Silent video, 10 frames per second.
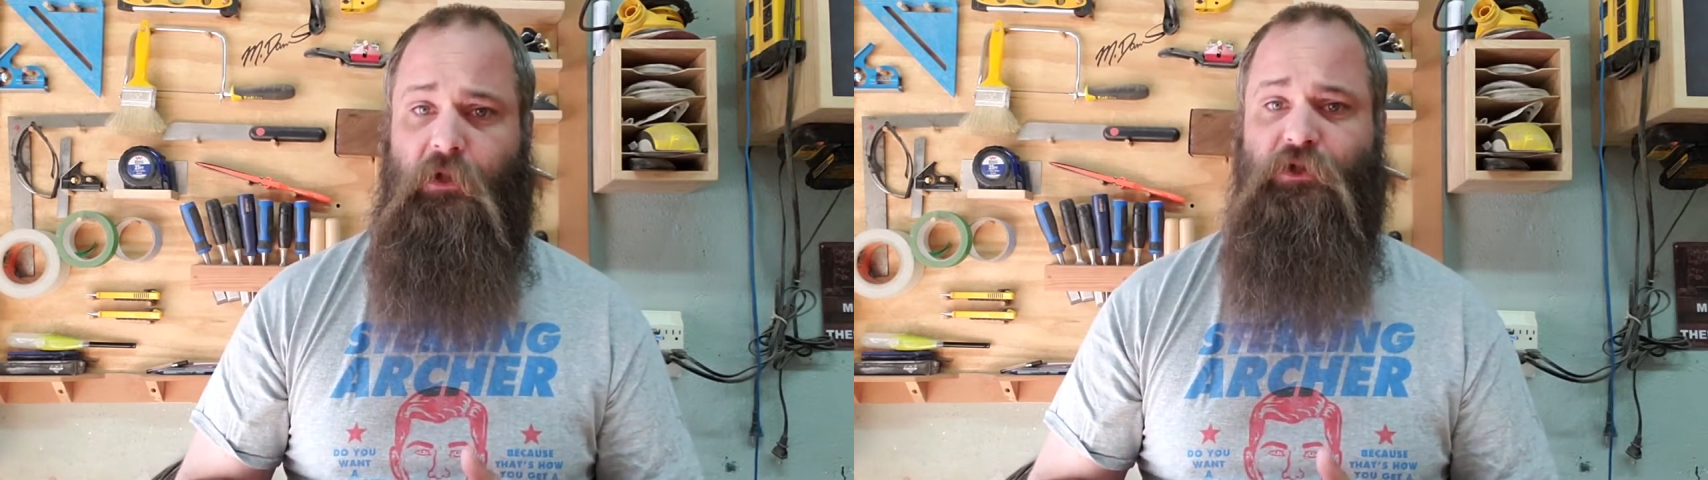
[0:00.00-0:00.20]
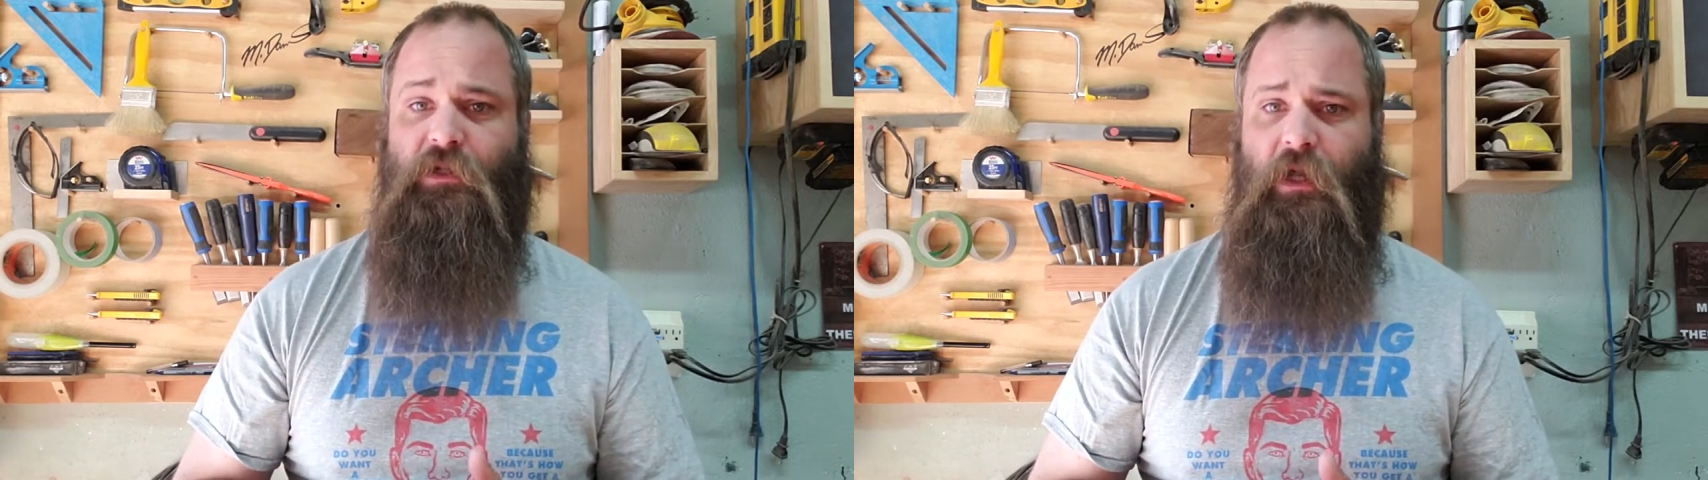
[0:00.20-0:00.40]

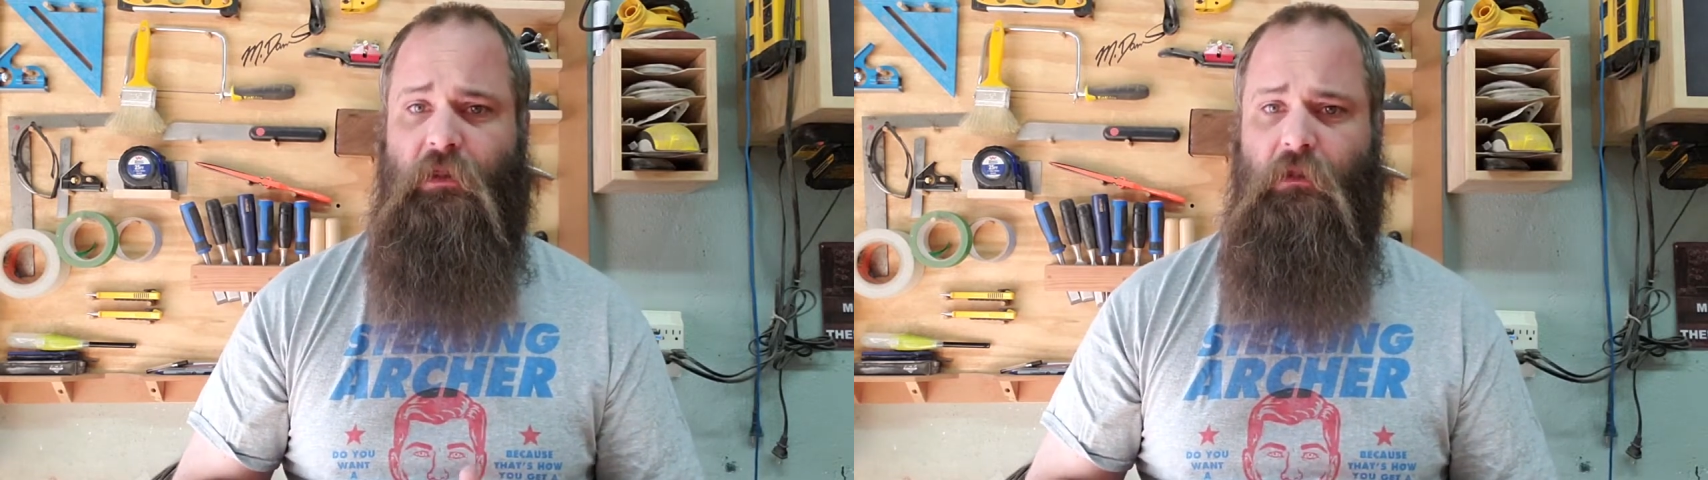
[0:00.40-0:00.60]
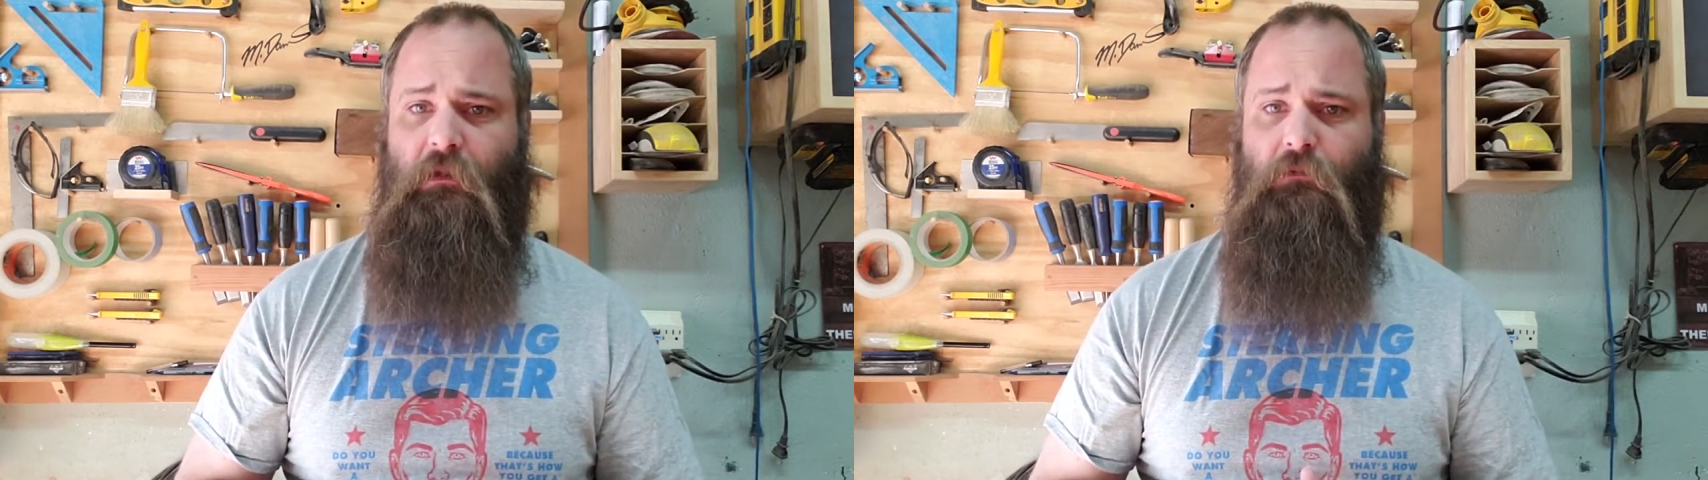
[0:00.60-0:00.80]
Just
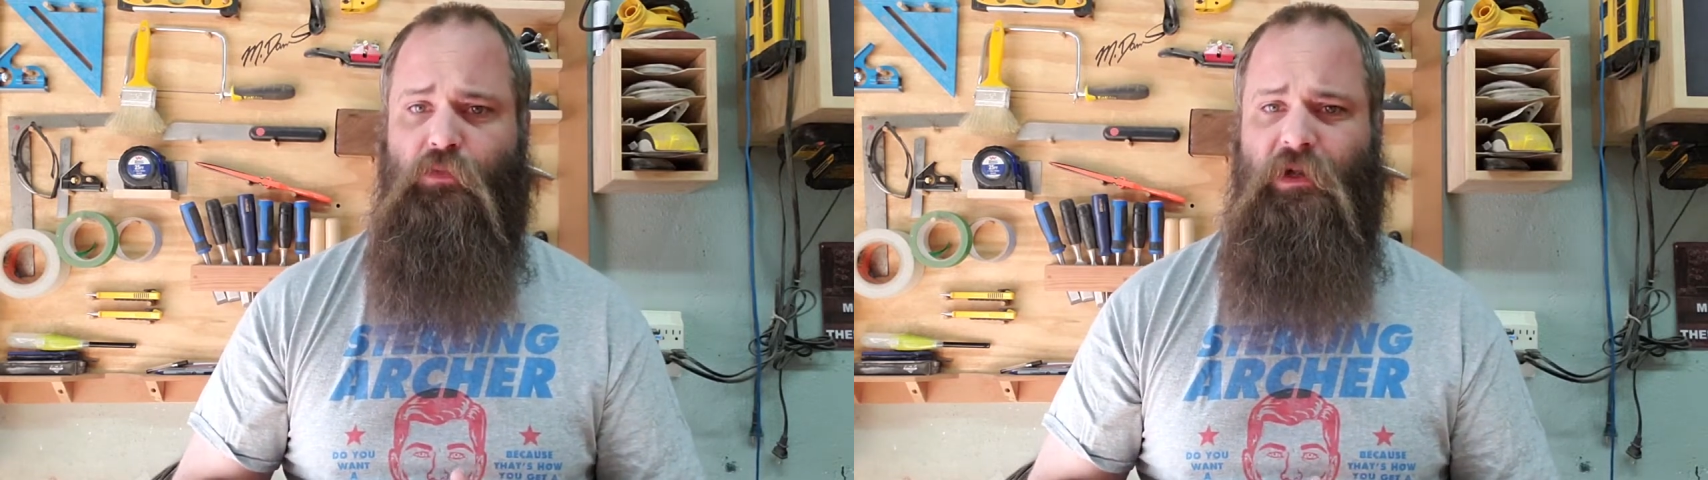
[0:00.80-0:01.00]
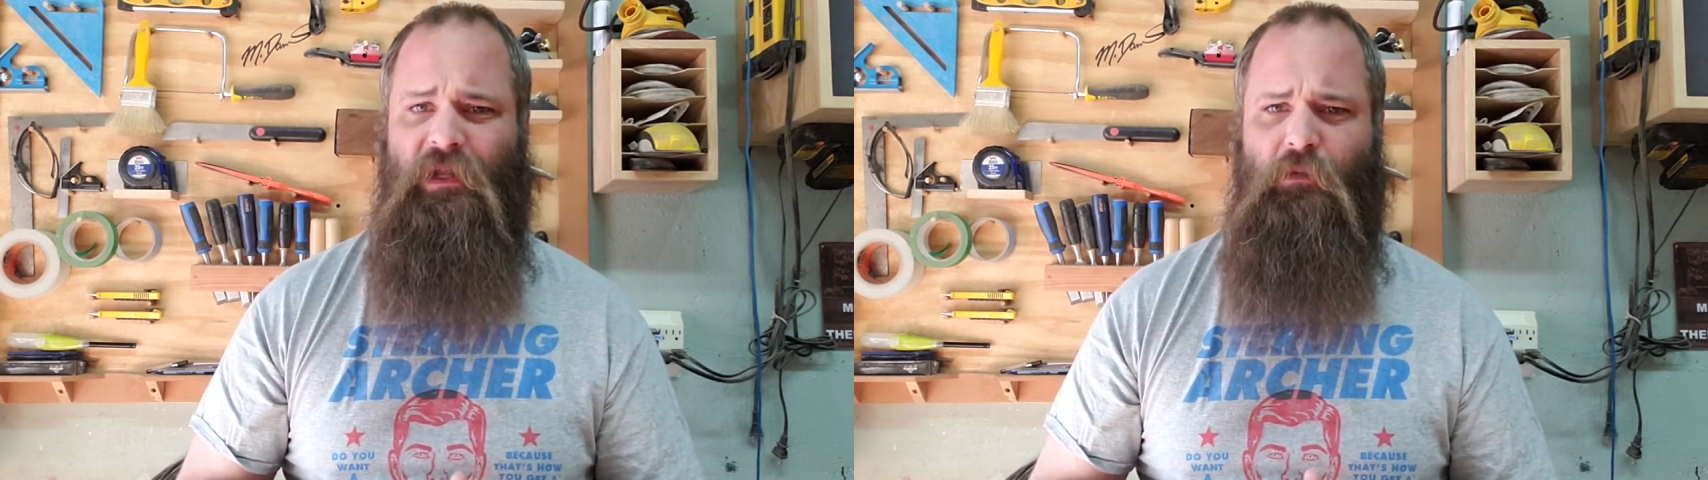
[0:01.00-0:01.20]
nothing
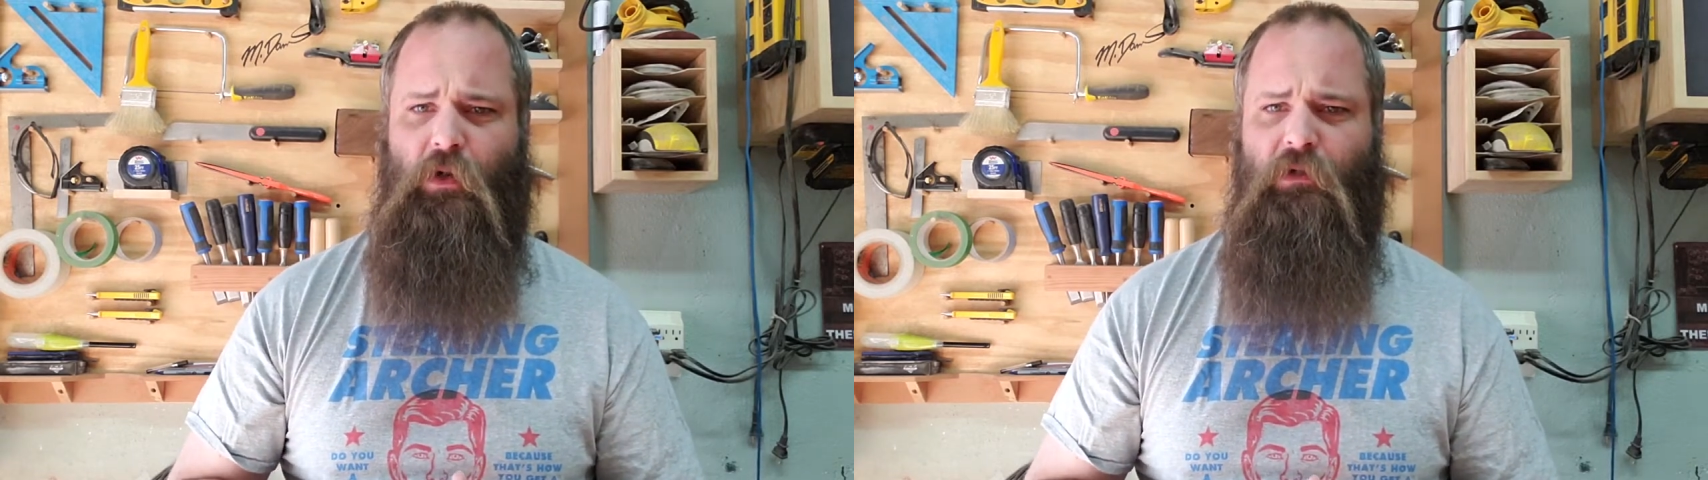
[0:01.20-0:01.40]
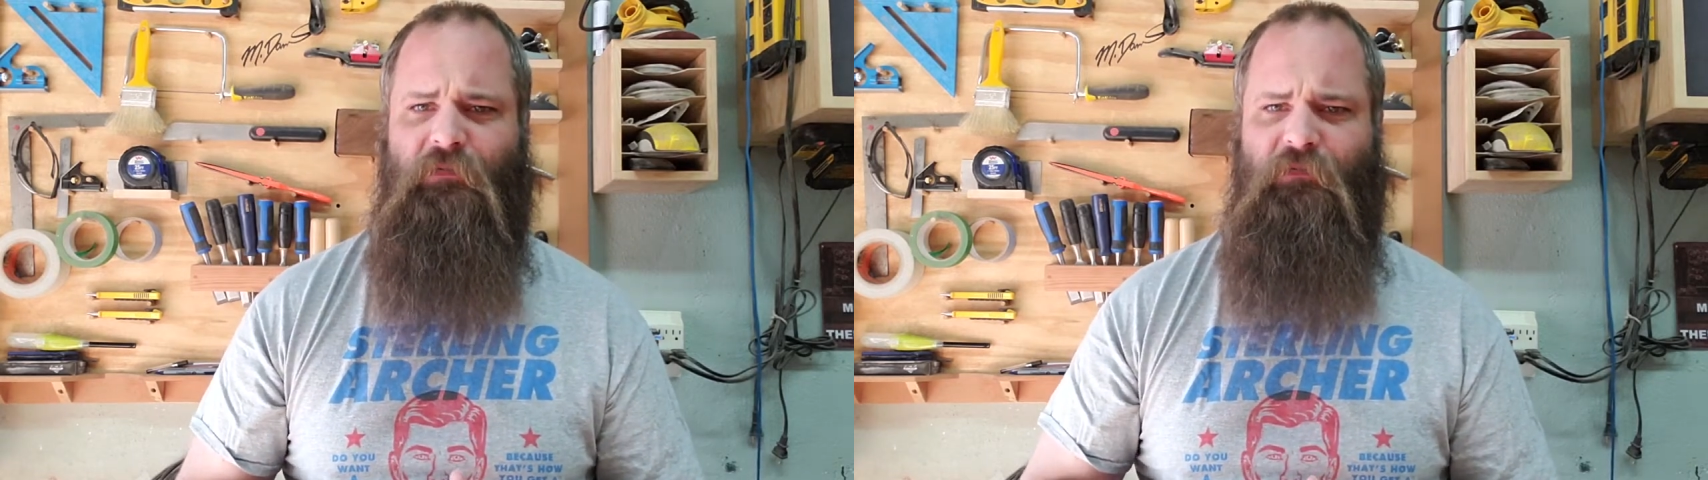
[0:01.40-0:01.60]
really worth